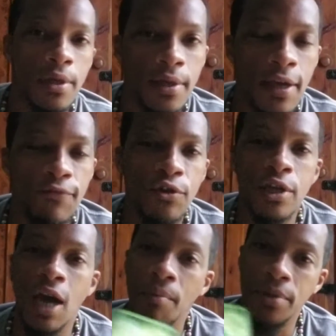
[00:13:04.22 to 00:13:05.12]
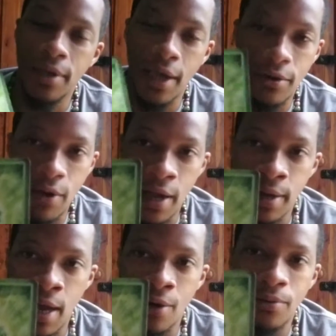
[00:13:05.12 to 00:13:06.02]
if you're complicated right
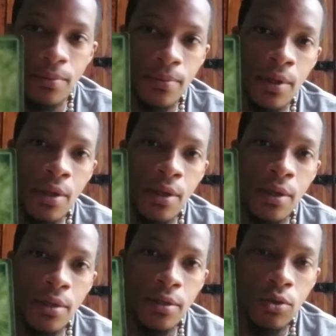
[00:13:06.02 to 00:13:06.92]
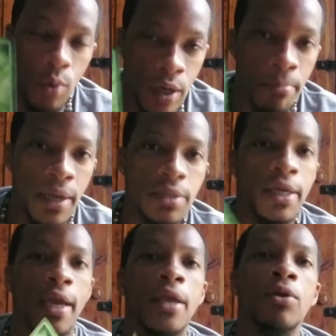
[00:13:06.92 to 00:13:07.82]
now, you want to
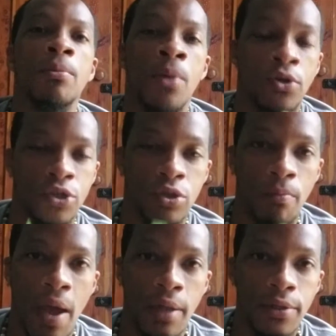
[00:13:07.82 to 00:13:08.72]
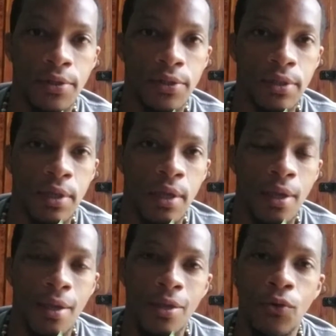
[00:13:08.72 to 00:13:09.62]
maintain your emotional balance.
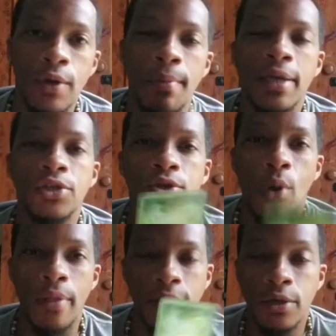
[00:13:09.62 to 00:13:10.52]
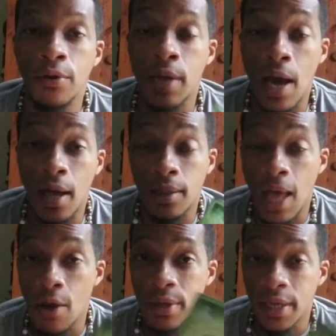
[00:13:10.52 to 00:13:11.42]
You want to make sure that you're not
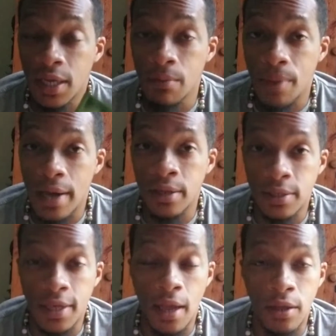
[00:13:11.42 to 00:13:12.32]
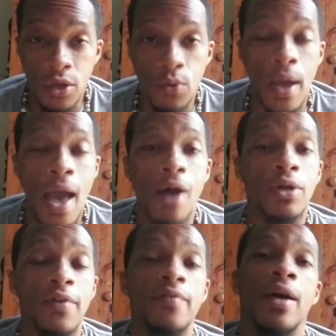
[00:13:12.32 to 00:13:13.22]
allowing anybody to take you
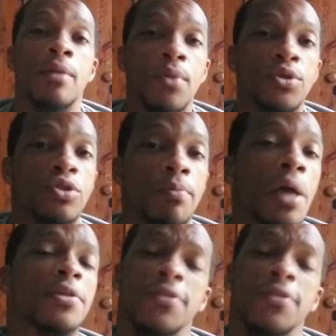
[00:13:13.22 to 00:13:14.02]
out of that emotional balance. If